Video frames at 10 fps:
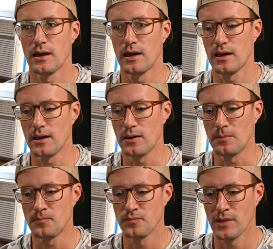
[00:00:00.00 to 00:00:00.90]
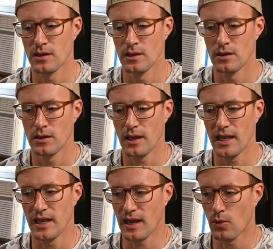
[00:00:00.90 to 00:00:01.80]

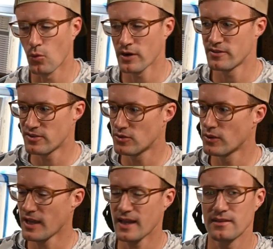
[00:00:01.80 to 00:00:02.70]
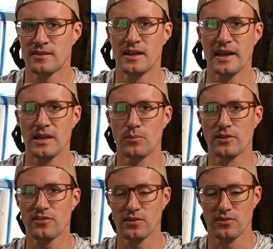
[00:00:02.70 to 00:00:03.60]
And I wanted to do that today,
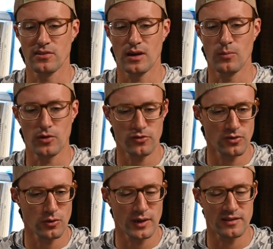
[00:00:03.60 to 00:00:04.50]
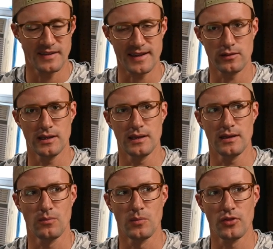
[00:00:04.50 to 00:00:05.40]
but since I'm also exactly
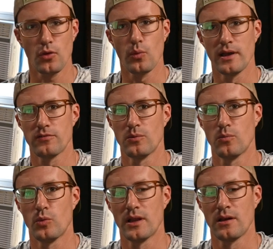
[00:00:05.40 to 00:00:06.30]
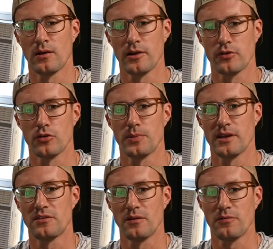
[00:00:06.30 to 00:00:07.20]
a month away from when our group
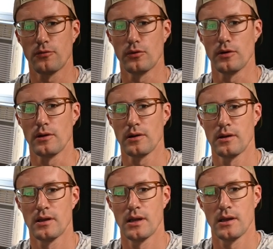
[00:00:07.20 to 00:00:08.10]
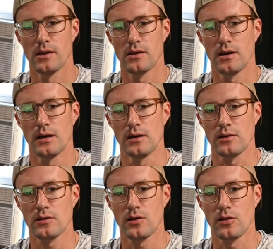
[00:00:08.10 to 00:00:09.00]
heads up for
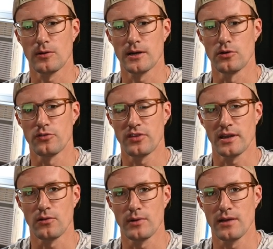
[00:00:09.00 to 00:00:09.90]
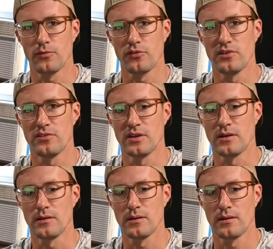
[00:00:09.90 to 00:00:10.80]
Colorado's second rifle season
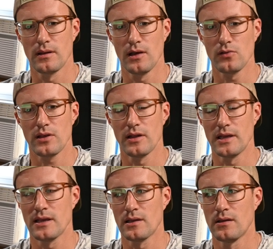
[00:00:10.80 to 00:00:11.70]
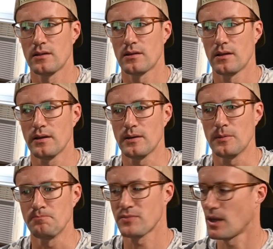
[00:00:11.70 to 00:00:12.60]
elk hunting,
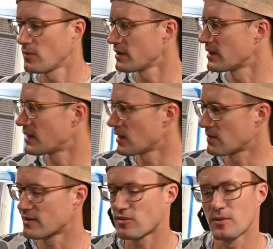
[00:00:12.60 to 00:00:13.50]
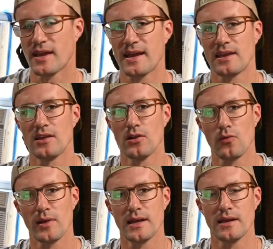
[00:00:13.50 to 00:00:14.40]
I'm gonna get some of that gear
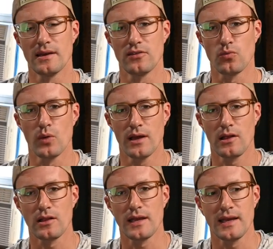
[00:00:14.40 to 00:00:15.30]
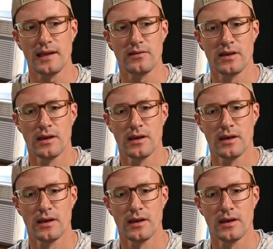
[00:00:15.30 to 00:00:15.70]
ready as well, and